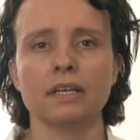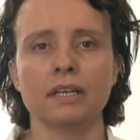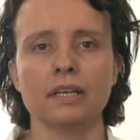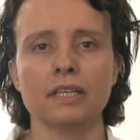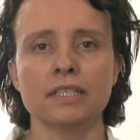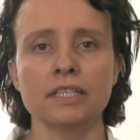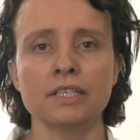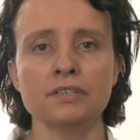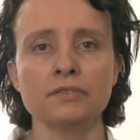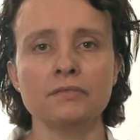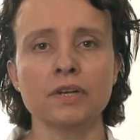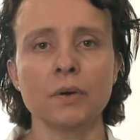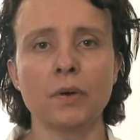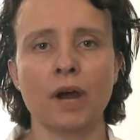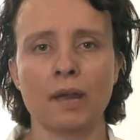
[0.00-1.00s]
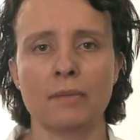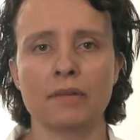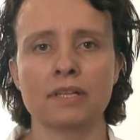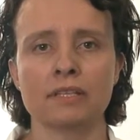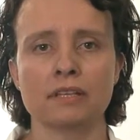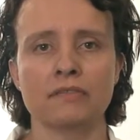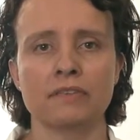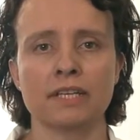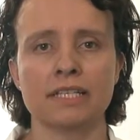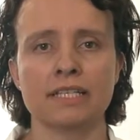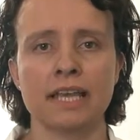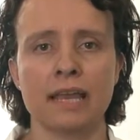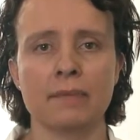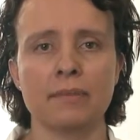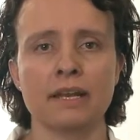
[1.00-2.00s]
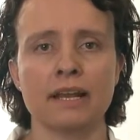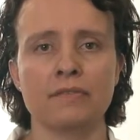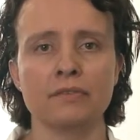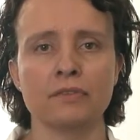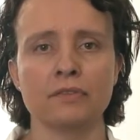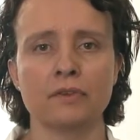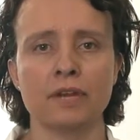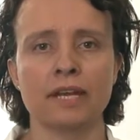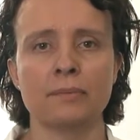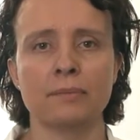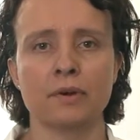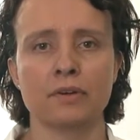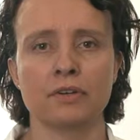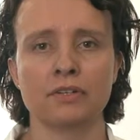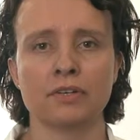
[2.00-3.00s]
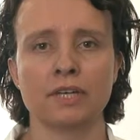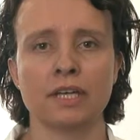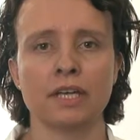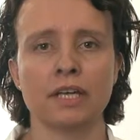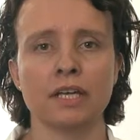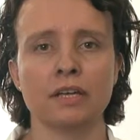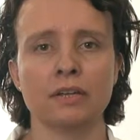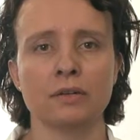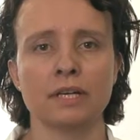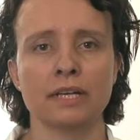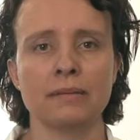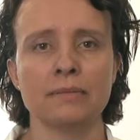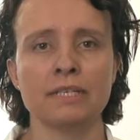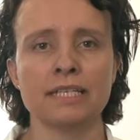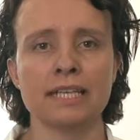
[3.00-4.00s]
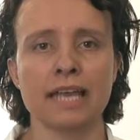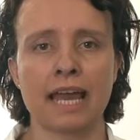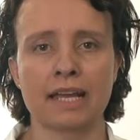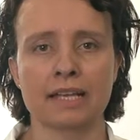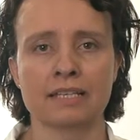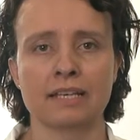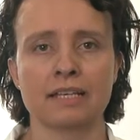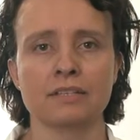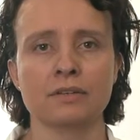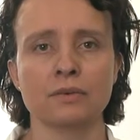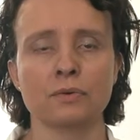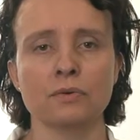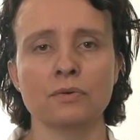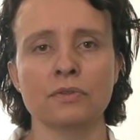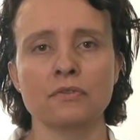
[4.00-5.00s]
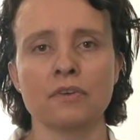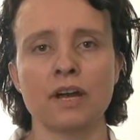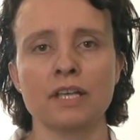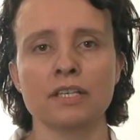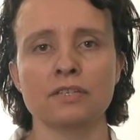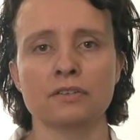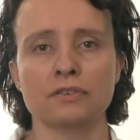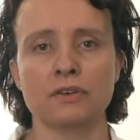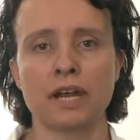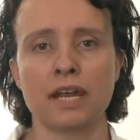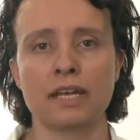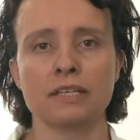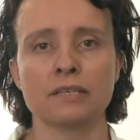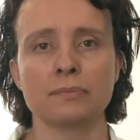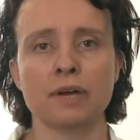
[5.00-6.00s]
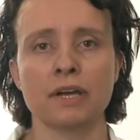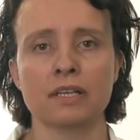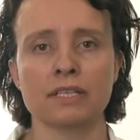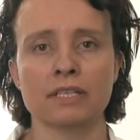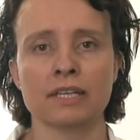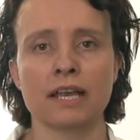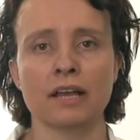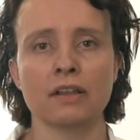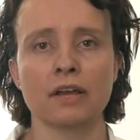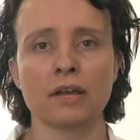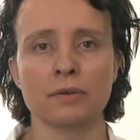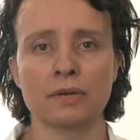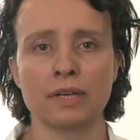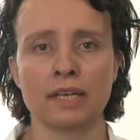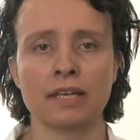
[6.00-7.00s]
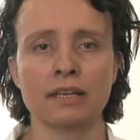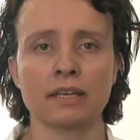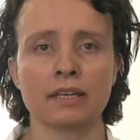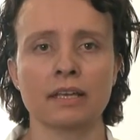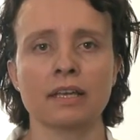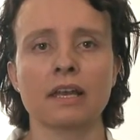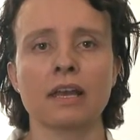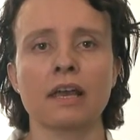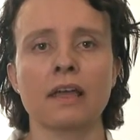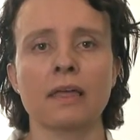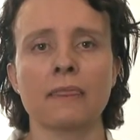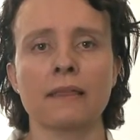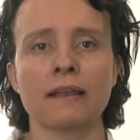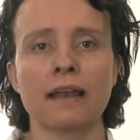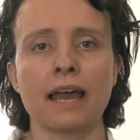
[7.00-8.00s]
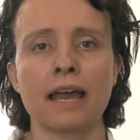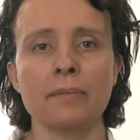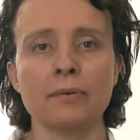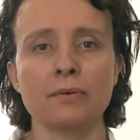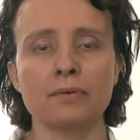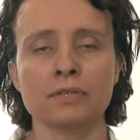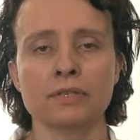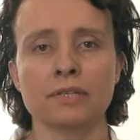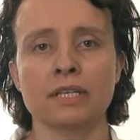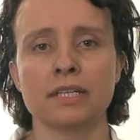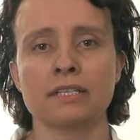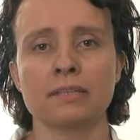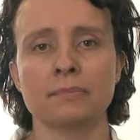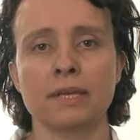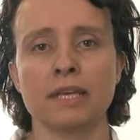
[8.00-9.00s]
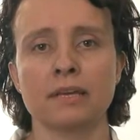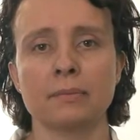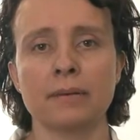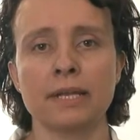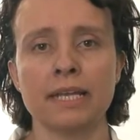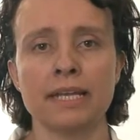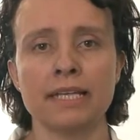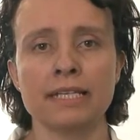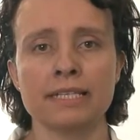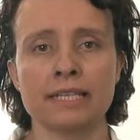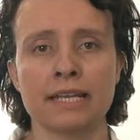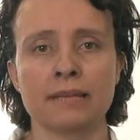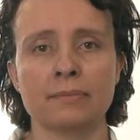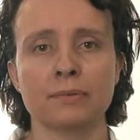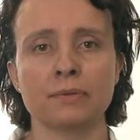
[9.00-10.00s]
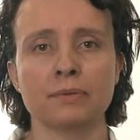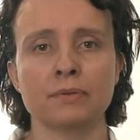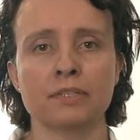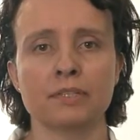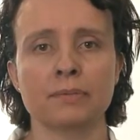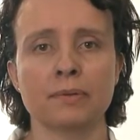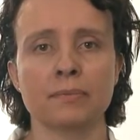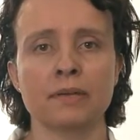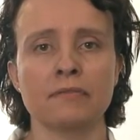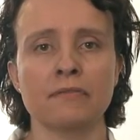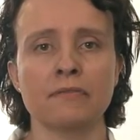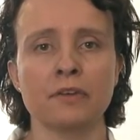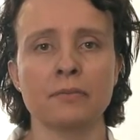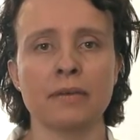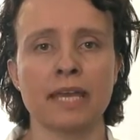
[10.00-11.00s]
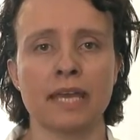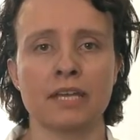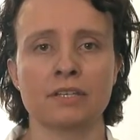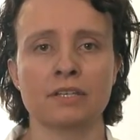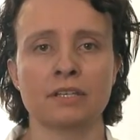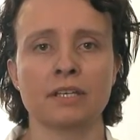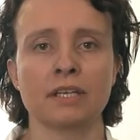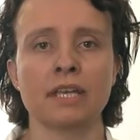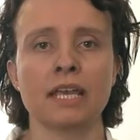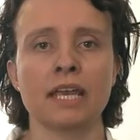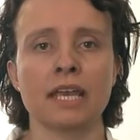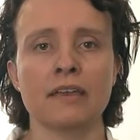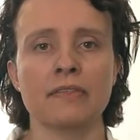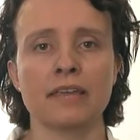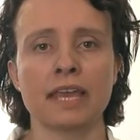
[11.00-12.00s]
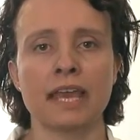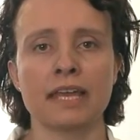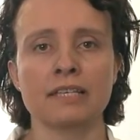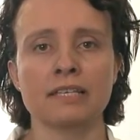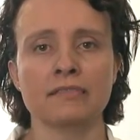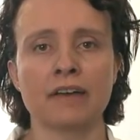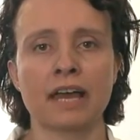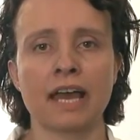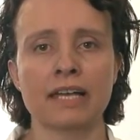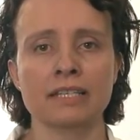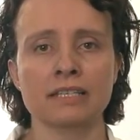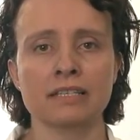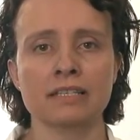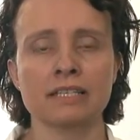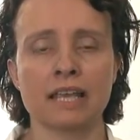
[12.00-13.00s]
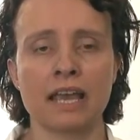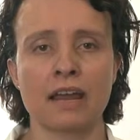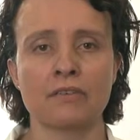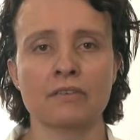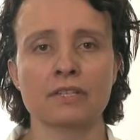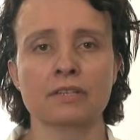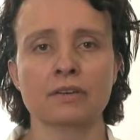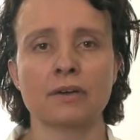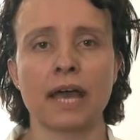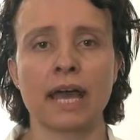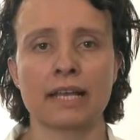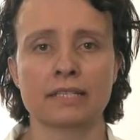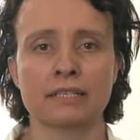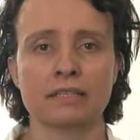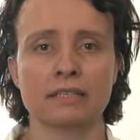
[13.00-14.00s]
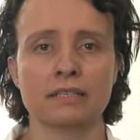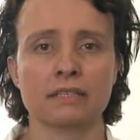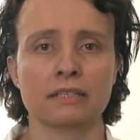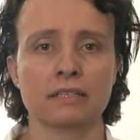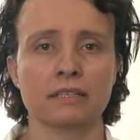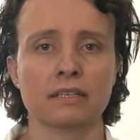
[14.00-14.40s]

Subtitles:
Additional requirements of a Containment Level 3 laboratory include limited access to authorised trained personnel only. The lab also needs to be completely sealable to permit fumigation in the case of a hazardous aerosol accident.